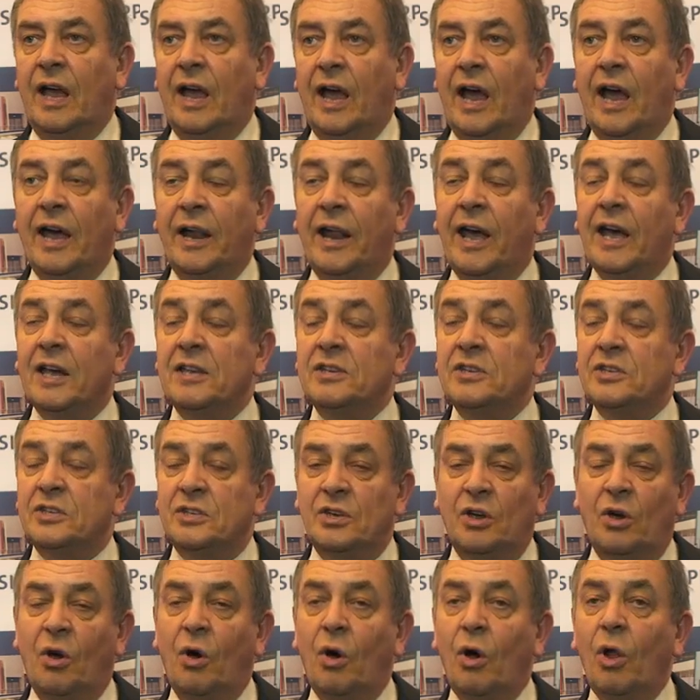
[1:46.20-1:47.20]
And as
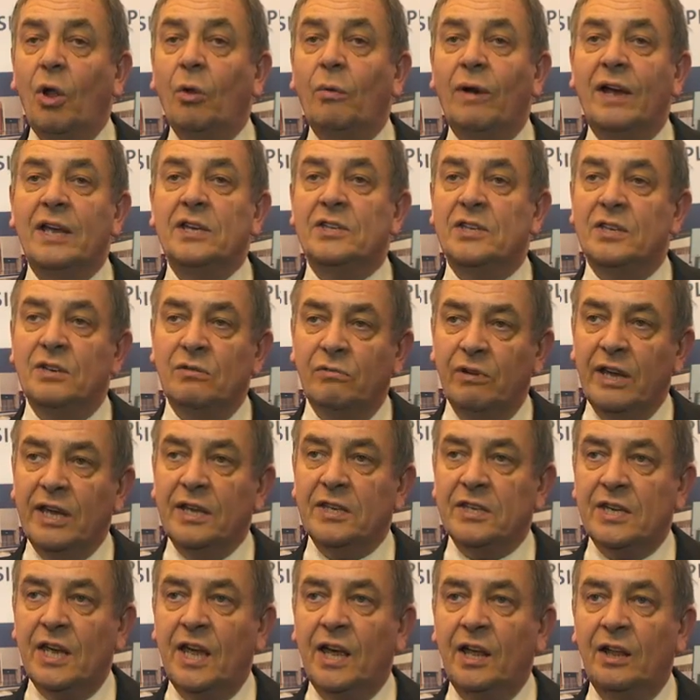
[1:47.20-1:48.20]
always in
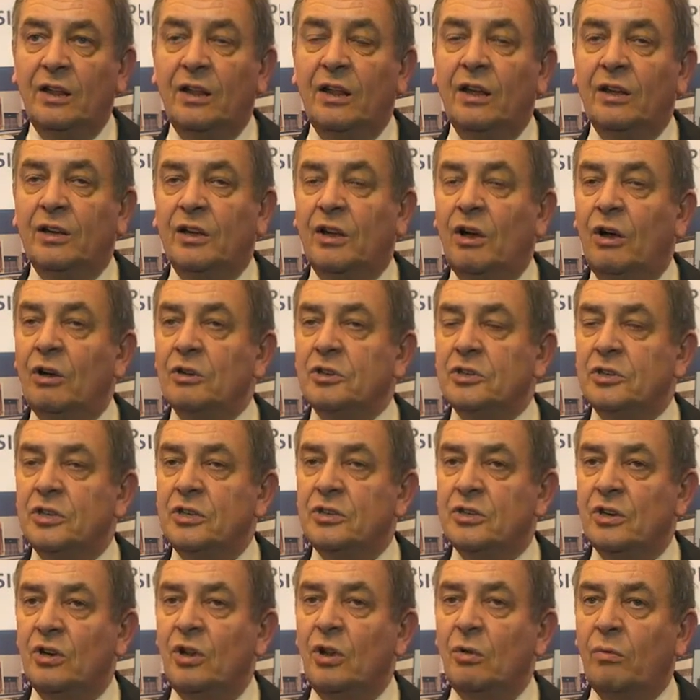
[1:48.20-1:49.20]
retail, cost
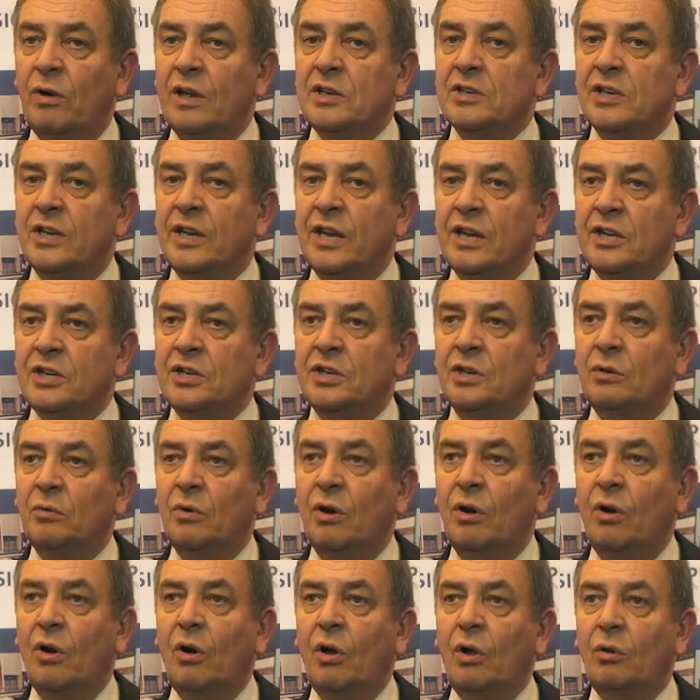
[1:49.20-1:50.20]
is always an issue.
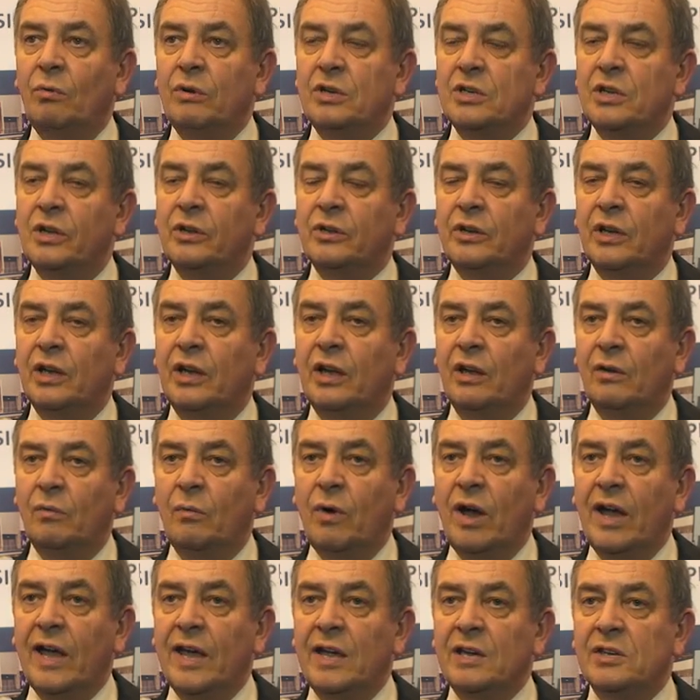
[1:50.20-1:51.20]
We're always looking at
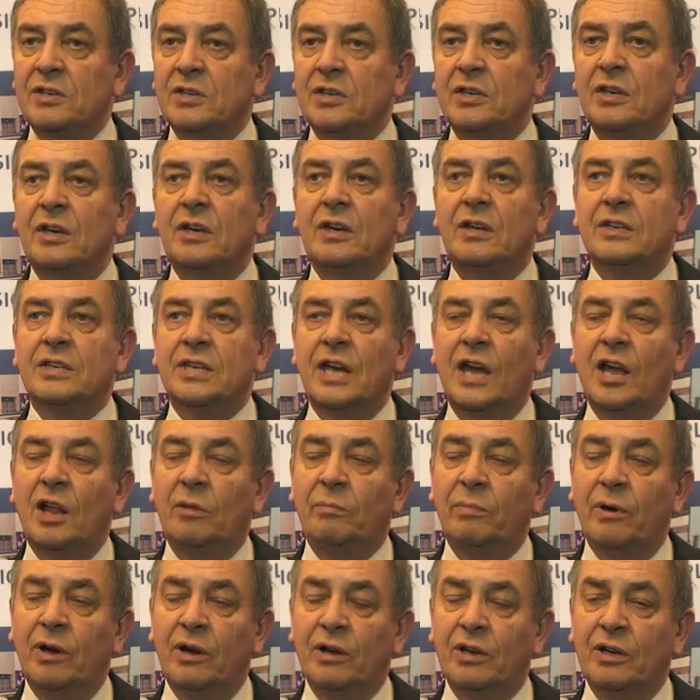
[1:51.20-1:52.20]
ways to
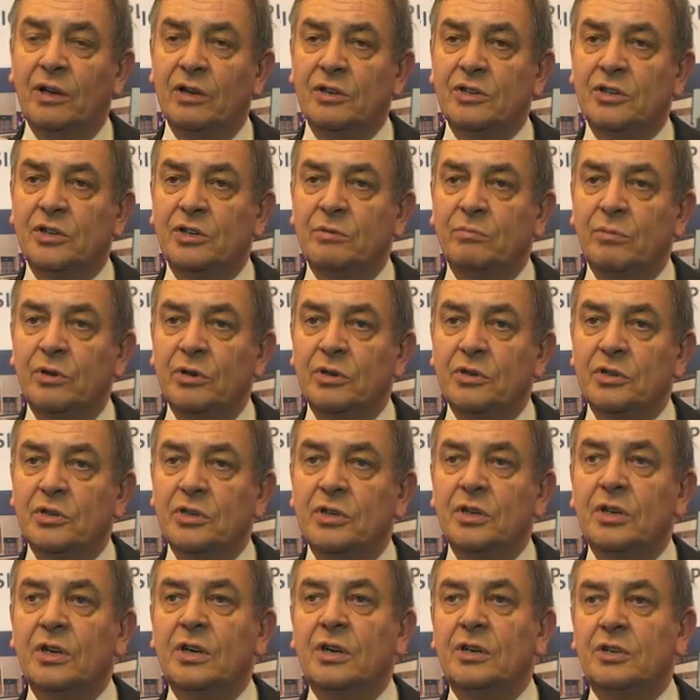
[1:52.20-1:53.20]
help our customers
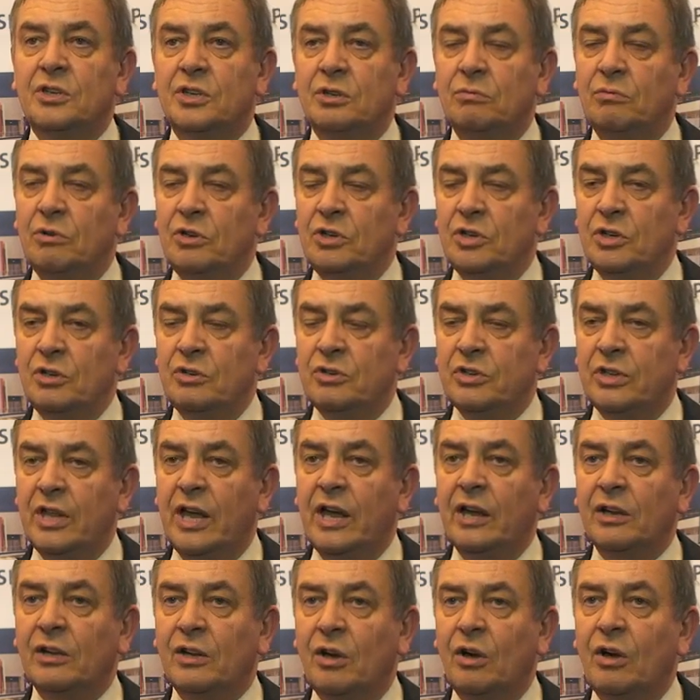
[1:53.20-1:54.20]
to reduce
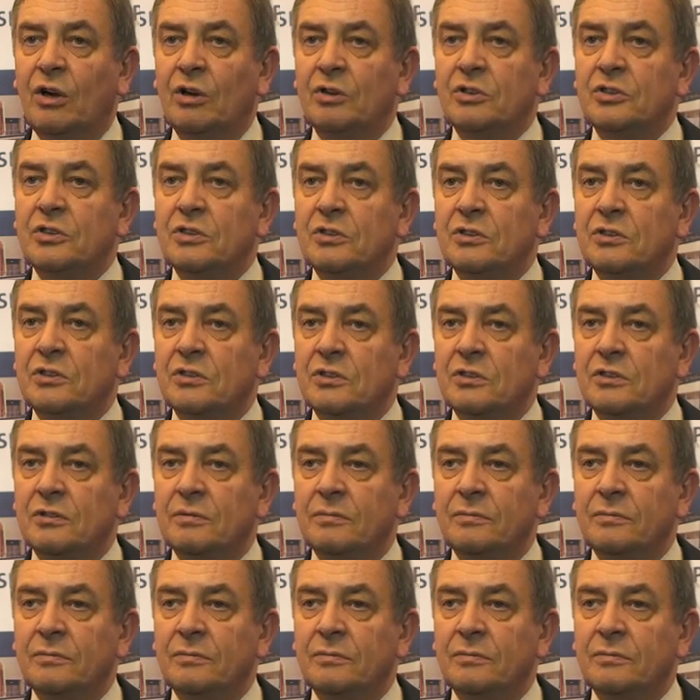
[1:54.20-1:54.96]
their costs.